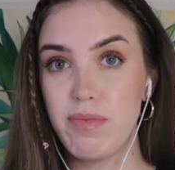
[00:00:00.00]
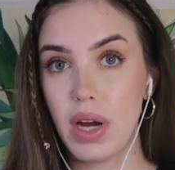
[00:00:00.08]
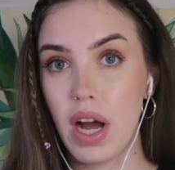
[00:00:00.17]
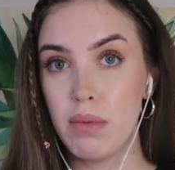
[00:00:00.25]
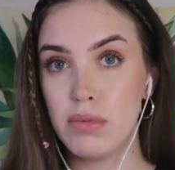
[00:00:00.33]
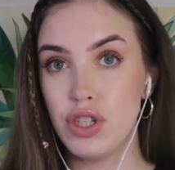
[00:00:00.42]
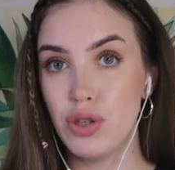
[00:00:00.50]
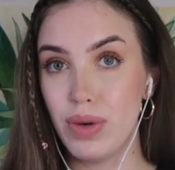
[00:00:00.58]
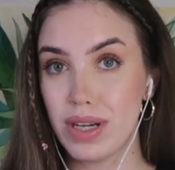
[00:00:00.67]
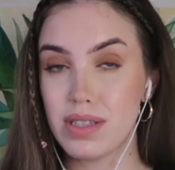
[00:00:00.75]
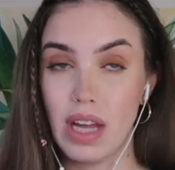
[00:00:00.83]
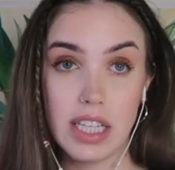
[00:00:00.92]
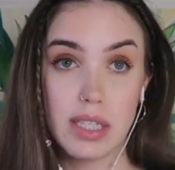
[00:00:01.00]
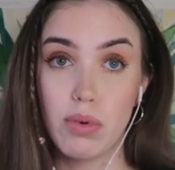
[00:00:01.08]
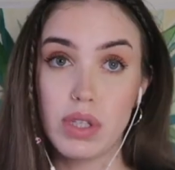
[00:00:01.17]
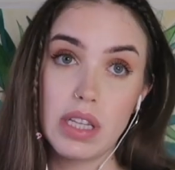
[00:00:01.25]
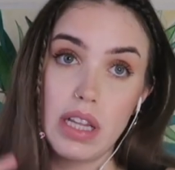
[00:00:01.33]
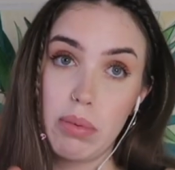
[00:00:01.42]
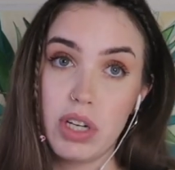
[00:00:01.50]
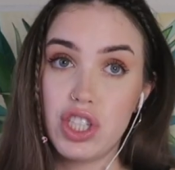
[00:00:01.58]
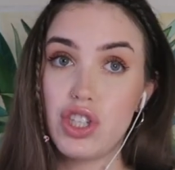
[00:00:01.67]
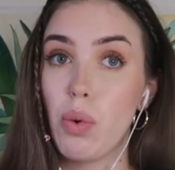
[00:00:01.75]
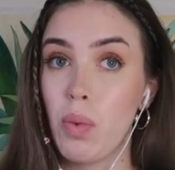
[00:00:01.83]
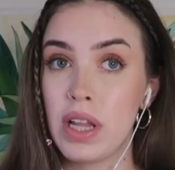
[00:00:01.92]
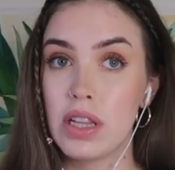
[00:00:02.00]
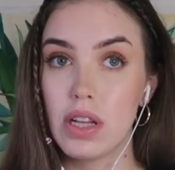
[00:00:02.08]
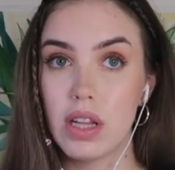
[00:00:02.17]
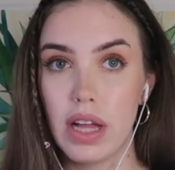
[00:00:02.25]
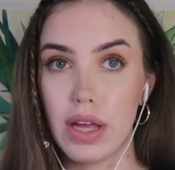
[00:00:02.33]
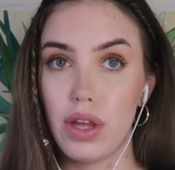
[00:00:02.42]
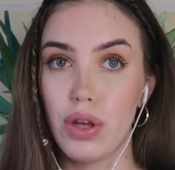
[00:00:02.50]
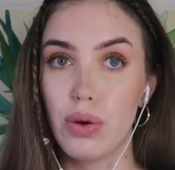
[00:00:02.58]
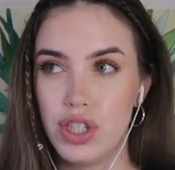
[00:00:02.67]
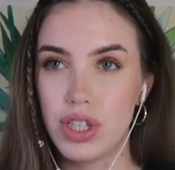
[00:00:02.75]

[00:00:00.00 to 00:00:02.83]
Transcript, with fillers: become too accessible, celebrities don't want to look like you.